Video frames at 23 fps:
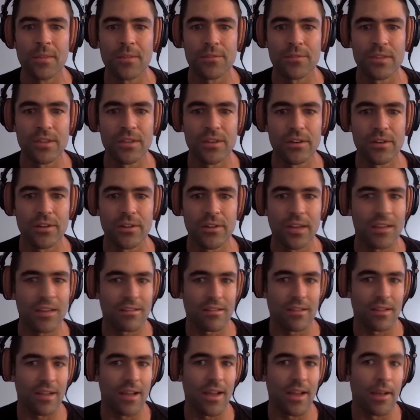feel,
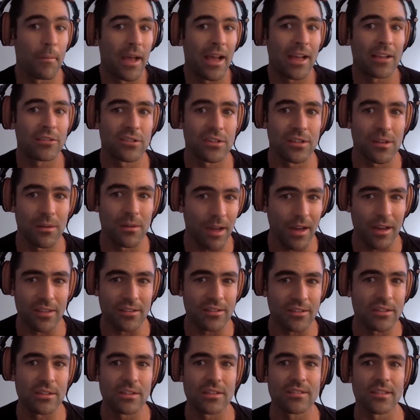that's, I imagine, about
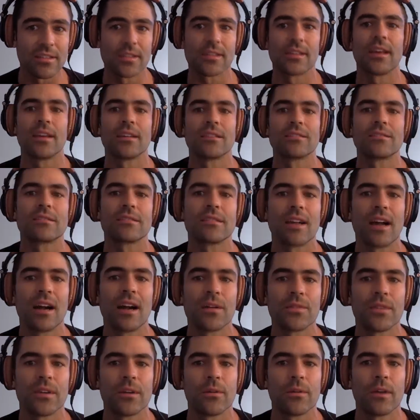as good as it gets
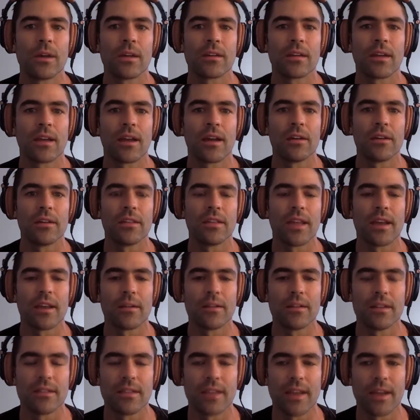out there right now in
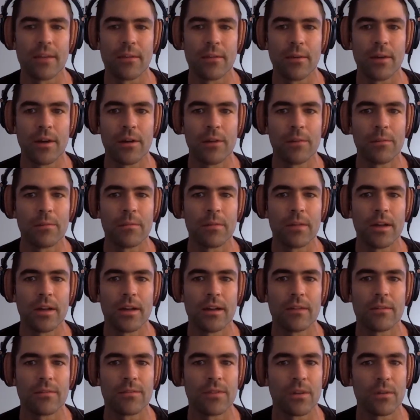that realm.
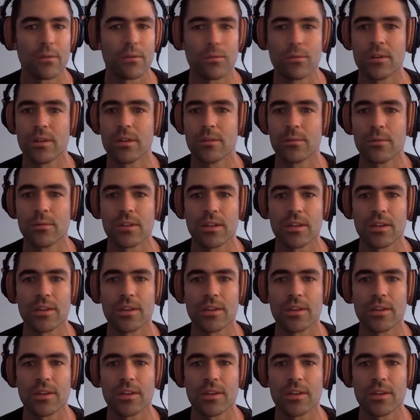It felt really, really